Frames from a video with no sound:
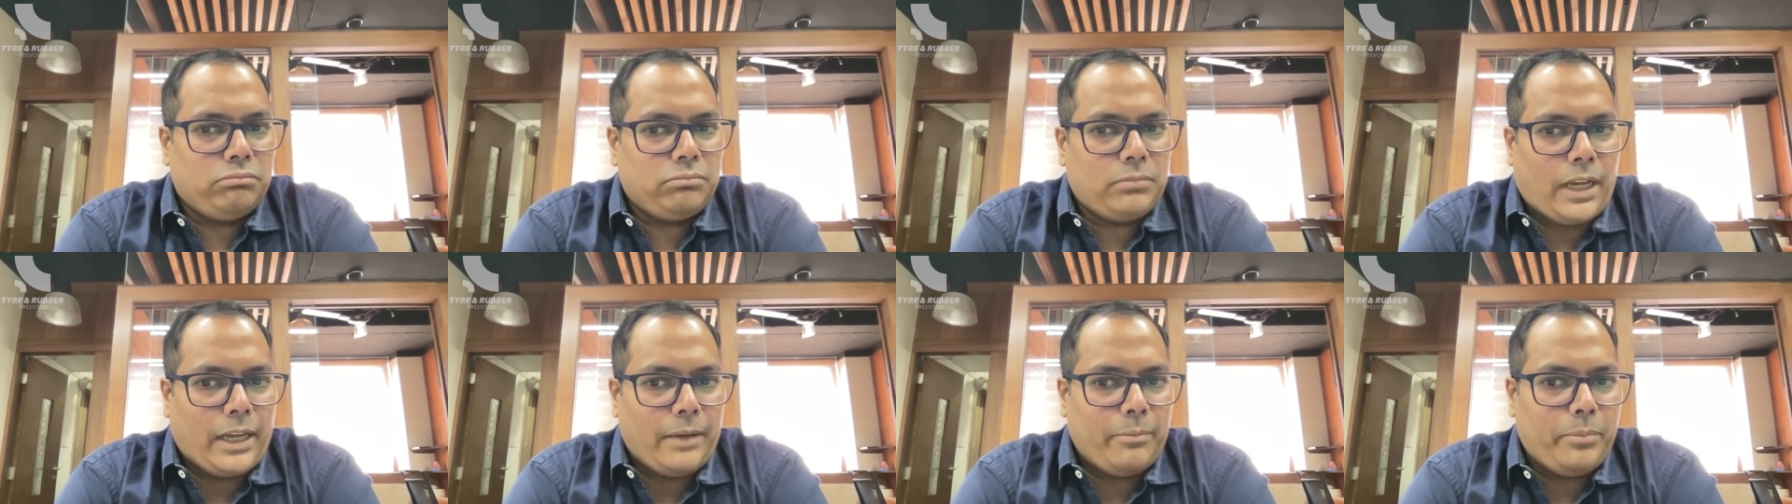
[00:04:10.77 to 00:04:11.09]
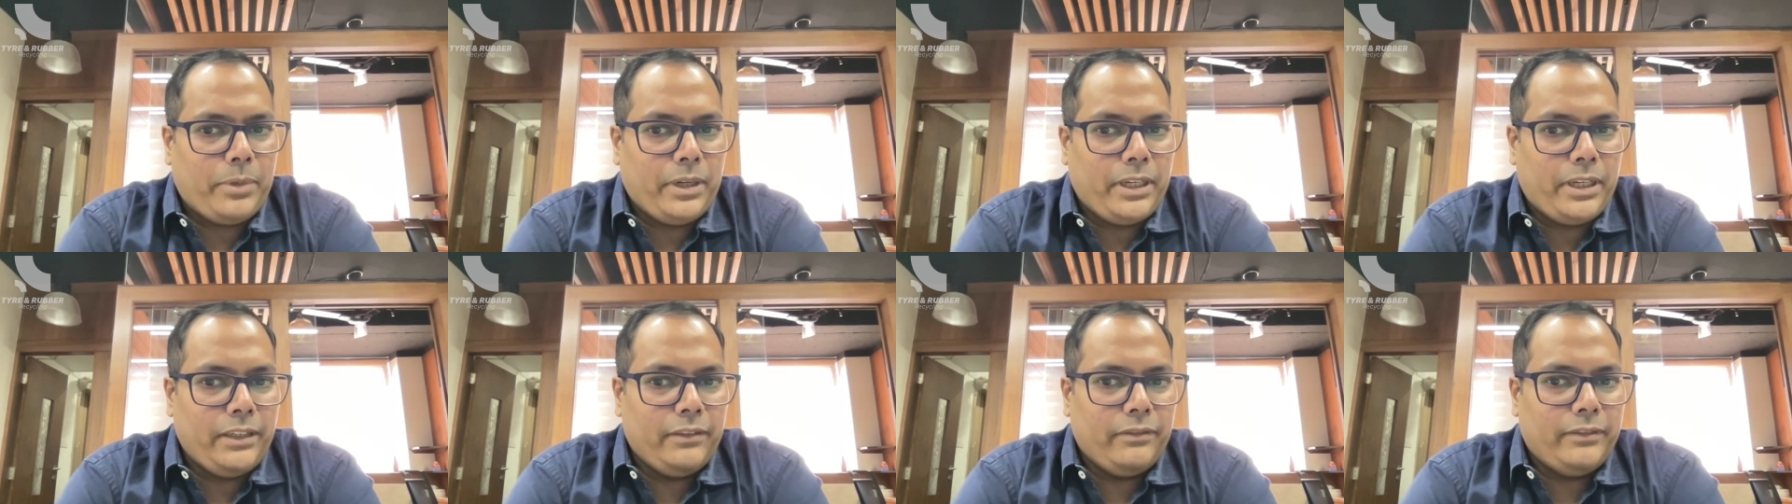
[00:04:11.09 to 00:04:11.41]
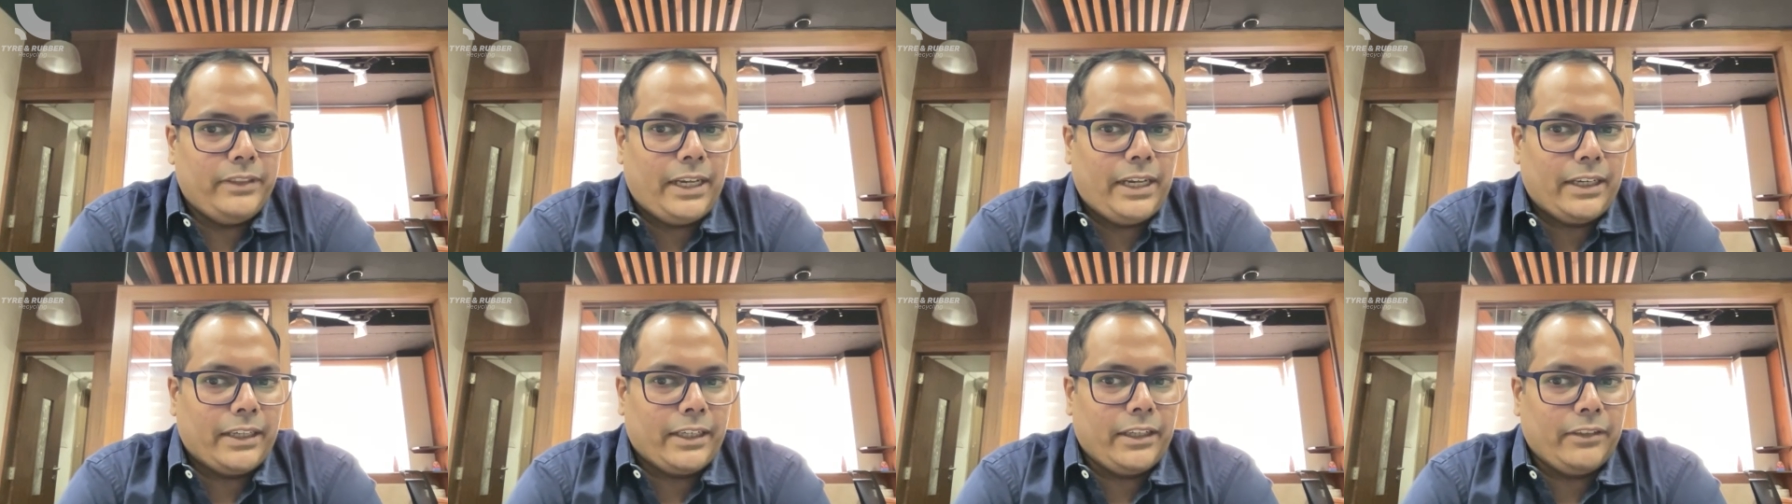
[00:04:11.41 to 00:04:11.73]
I believe
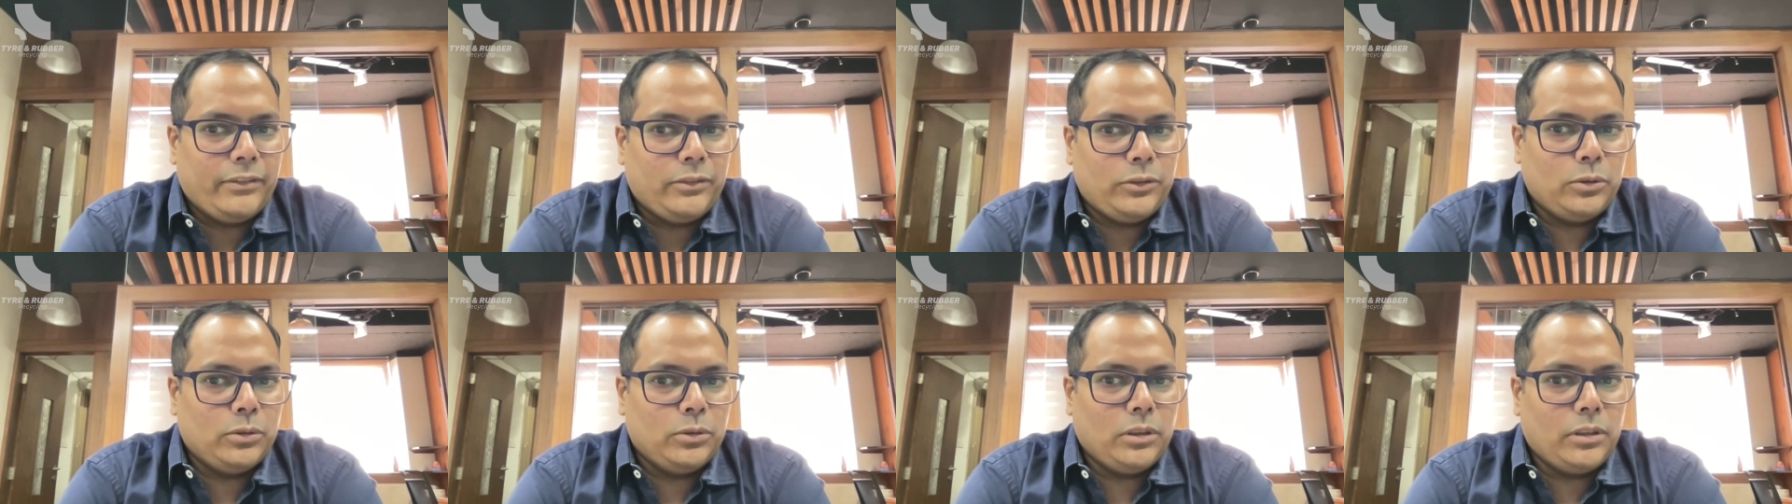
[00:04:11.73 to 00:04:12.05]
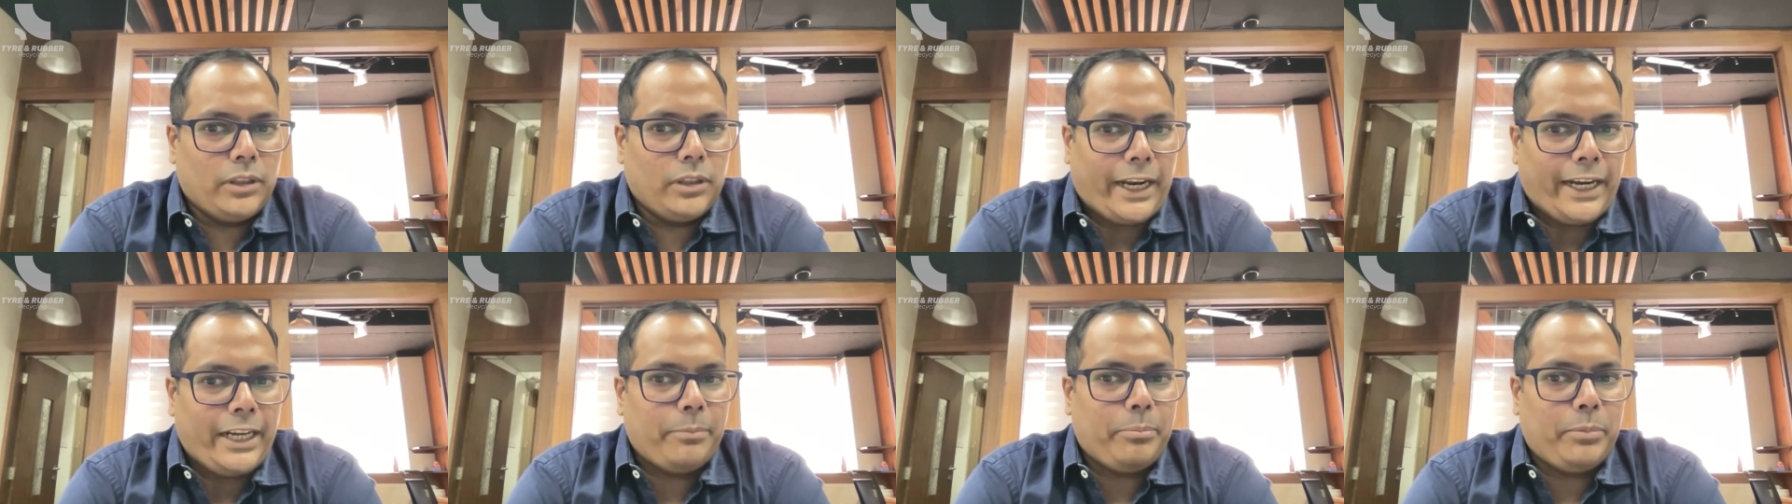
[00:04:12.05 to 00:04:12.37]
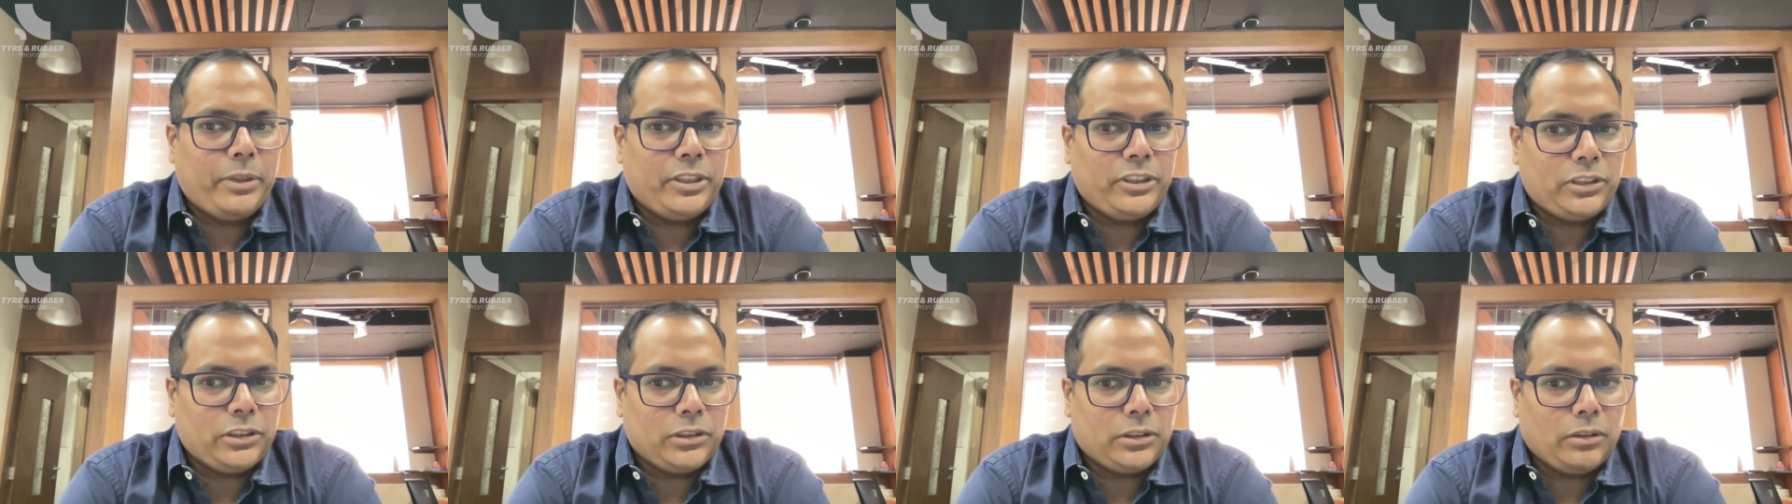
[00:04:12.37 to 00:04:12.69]
that gives you a right
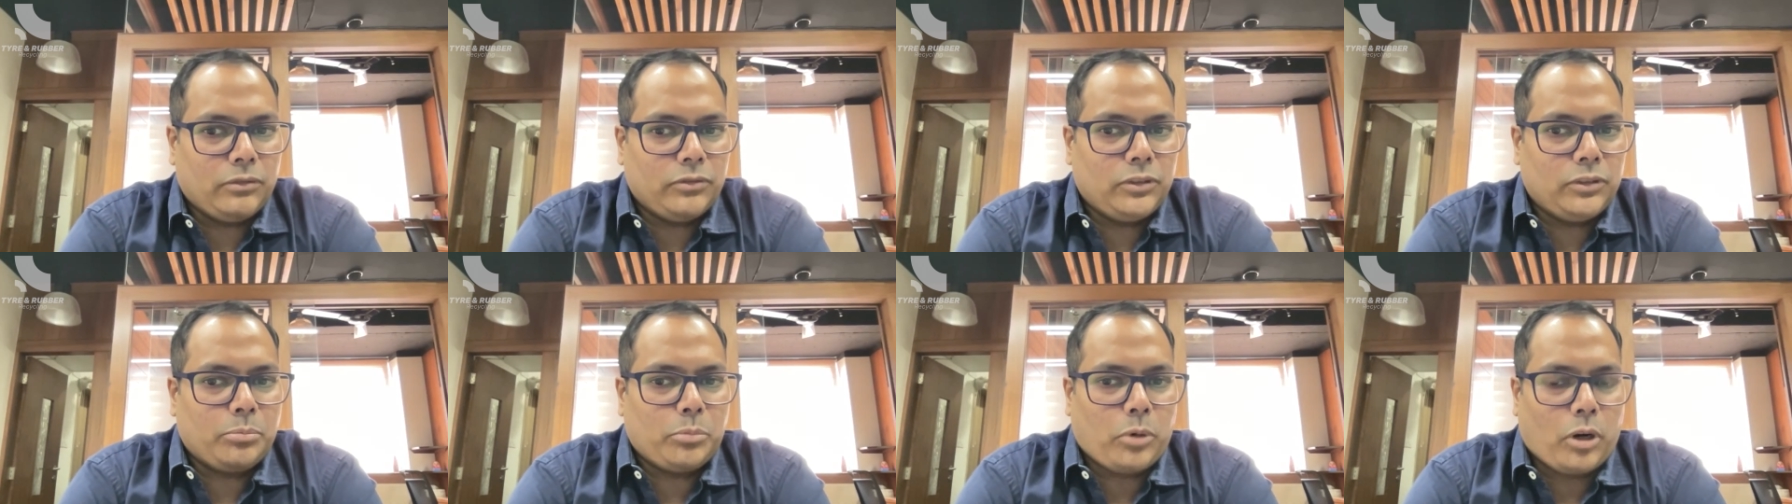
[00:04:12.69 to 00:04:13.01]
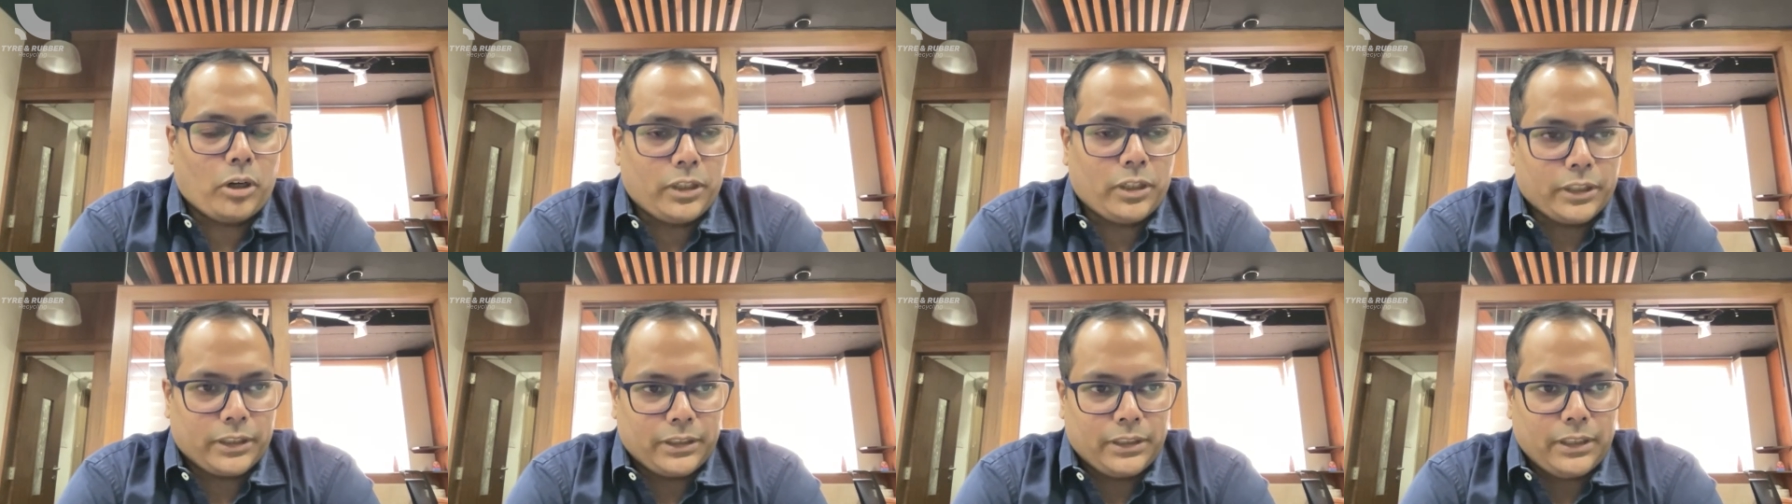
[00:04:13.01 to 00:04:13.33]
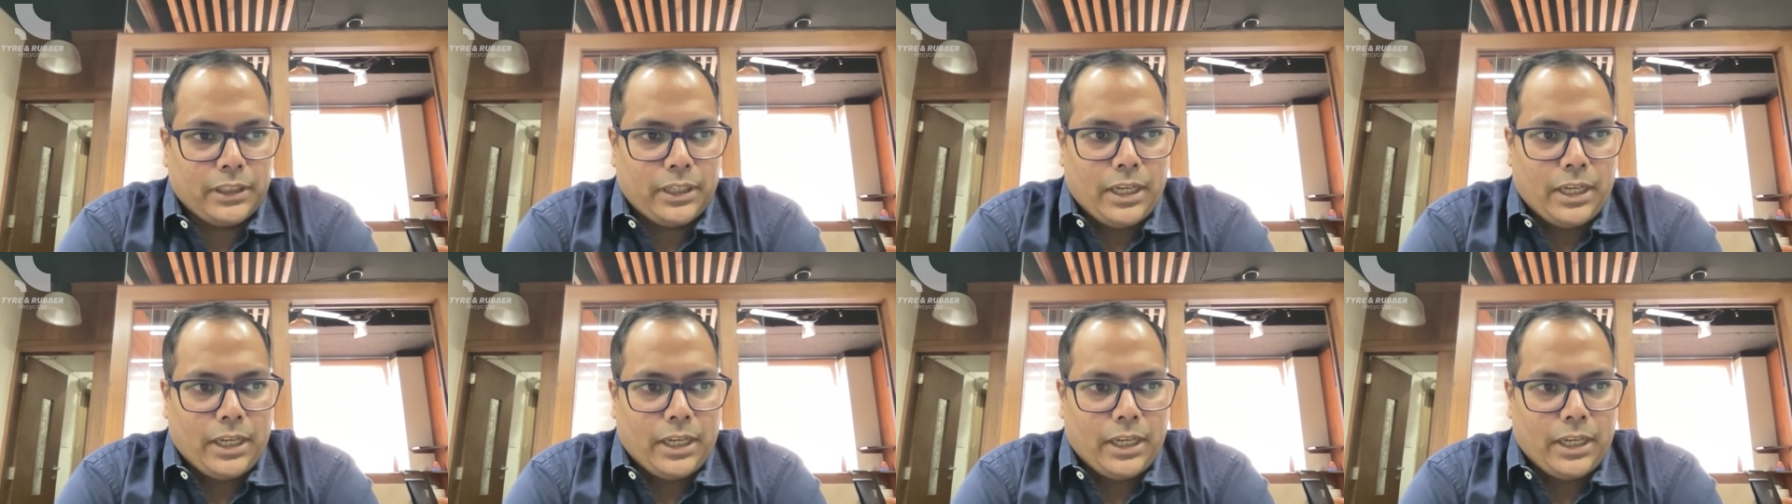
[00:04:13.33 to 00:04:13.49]
picture of the product.